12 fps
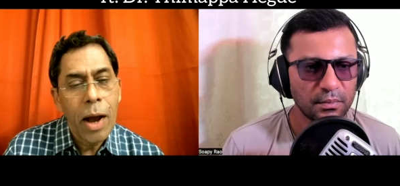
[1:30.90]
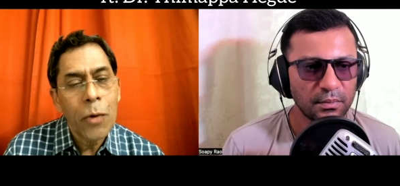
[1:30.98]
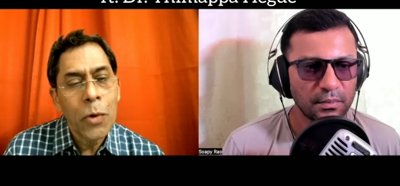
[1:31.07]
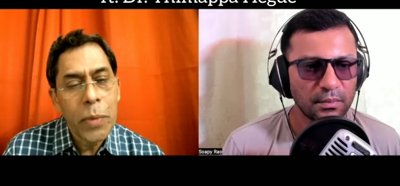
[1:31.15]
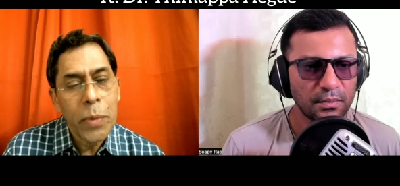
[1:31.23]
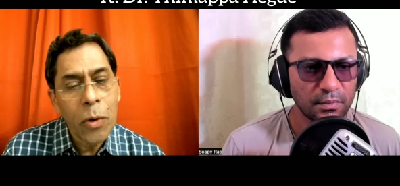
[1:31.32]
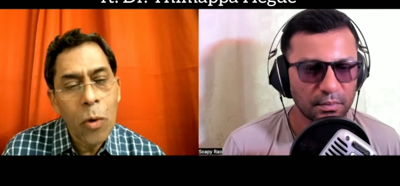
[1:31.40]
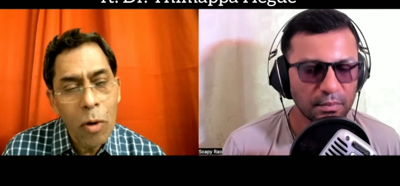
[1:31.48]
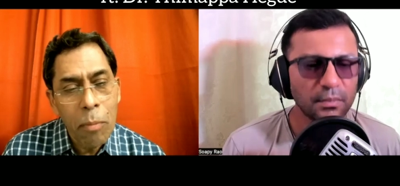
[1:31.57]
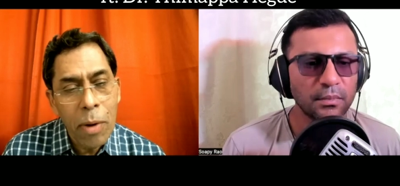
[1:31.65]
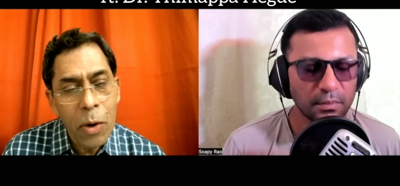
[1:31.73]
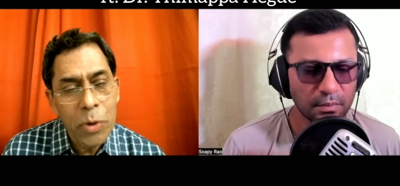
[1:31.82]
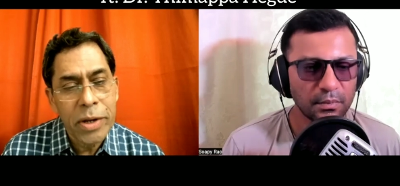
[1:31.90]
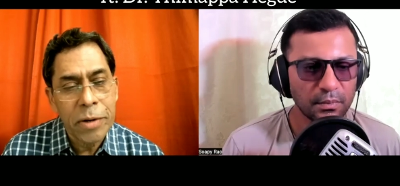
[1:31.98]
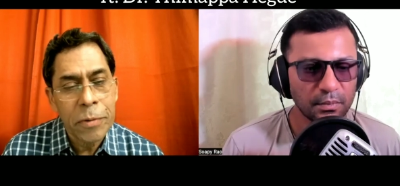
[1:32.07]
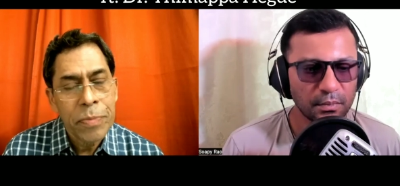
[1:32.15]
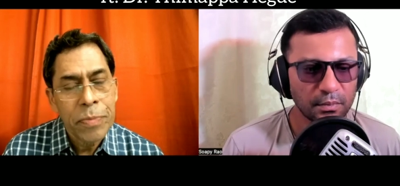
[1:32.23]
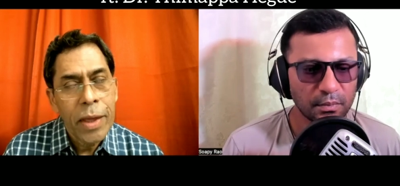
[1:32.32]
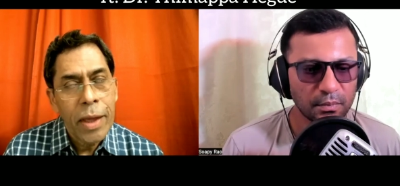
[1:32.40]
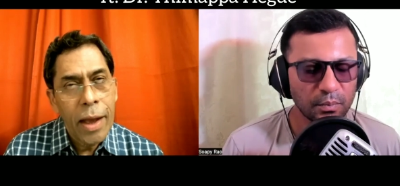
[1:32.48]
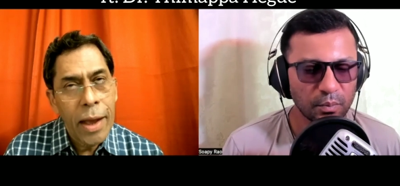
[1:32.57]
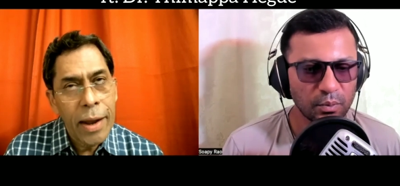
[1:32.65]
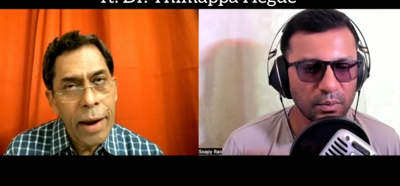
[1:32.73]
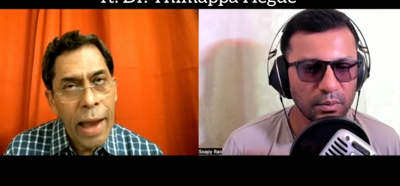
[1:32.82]
Speaker 1: How do we go about it?
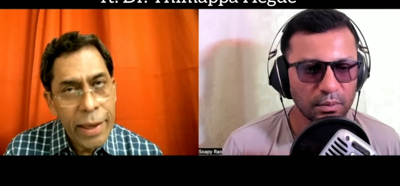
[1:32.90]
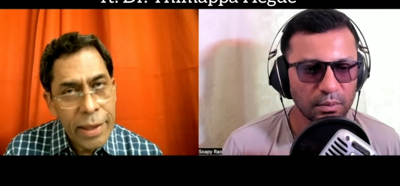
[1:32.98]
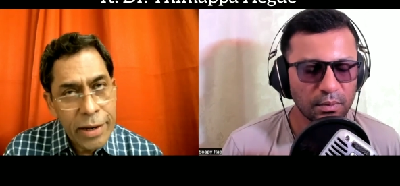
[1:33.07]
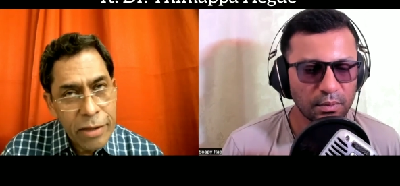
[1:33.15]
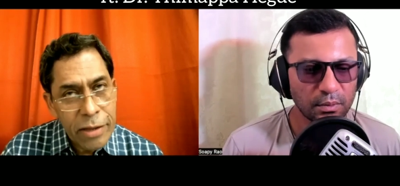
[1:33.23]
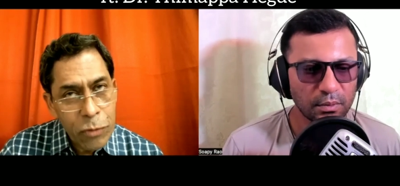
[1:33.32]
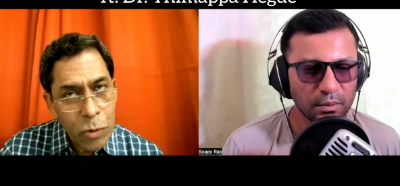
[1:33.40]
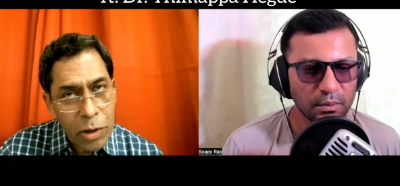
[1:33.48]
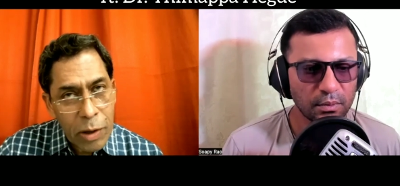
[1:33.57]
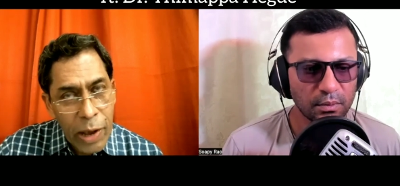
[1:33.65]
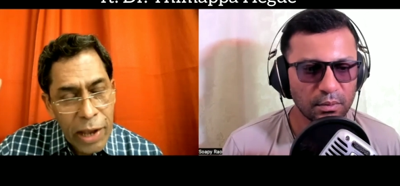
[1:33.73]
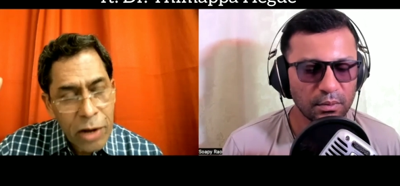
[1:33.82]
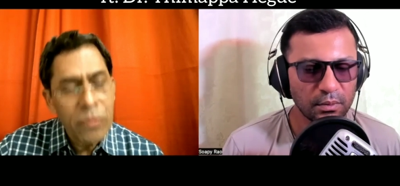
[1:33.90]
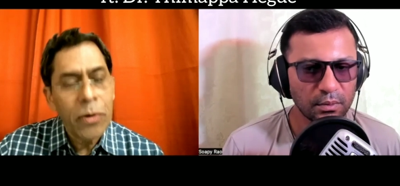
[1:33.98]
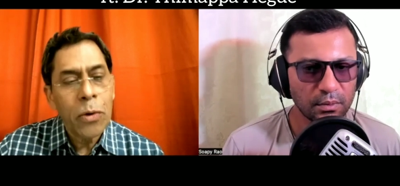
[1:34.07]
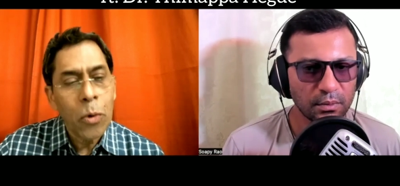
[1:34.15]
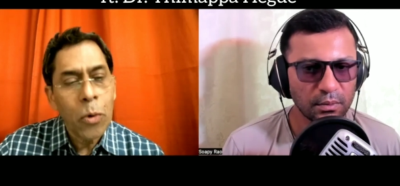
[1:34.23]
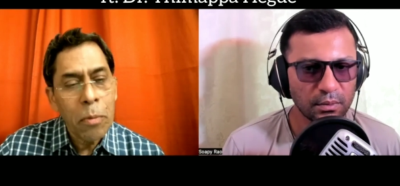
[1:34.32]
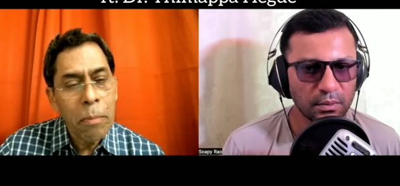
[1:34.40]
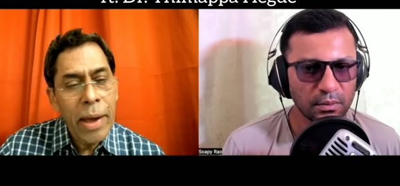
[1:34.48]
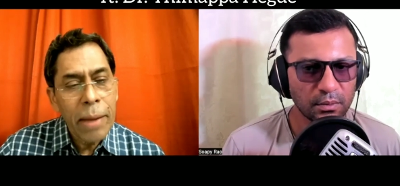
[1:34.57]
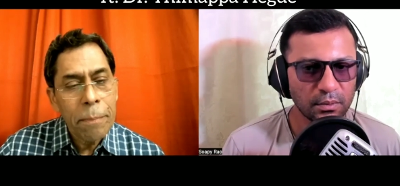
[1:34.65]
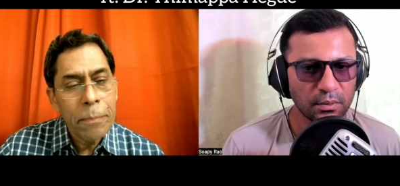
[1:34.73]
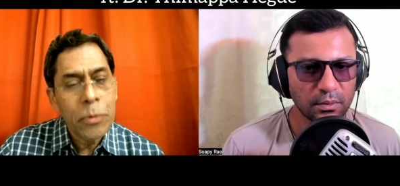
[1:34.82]
And I can give you a kind of a
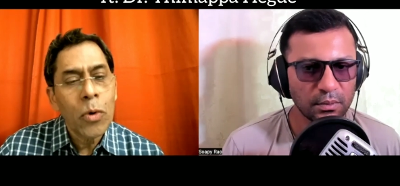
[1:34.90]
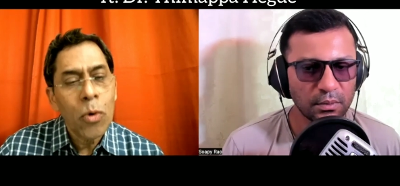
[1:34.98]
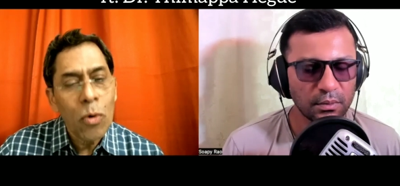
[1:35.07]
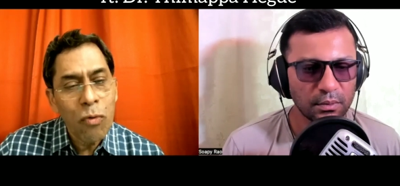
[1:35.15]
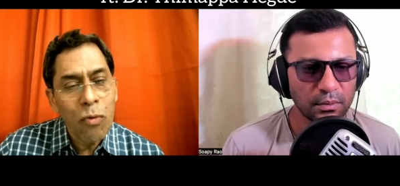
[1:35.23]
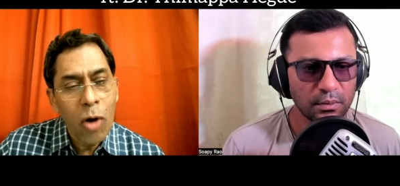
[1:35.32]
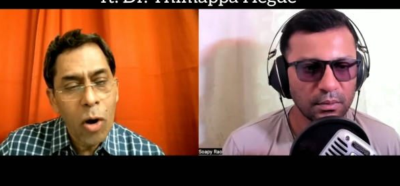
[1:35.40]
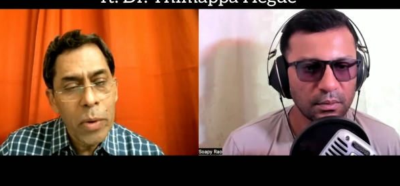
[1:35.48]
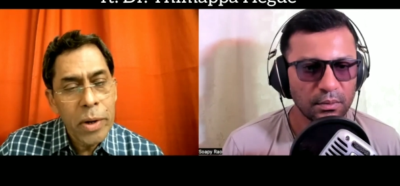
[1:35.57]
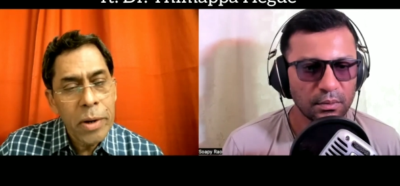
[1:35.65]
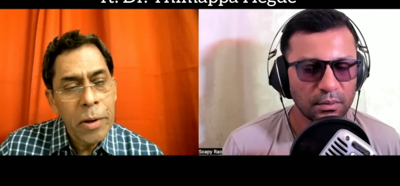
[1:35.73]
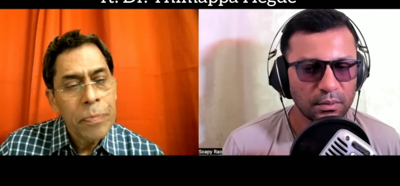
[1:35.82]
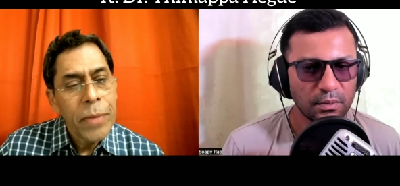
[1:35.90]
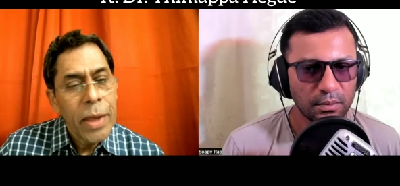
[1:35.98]
roadmap to look forward.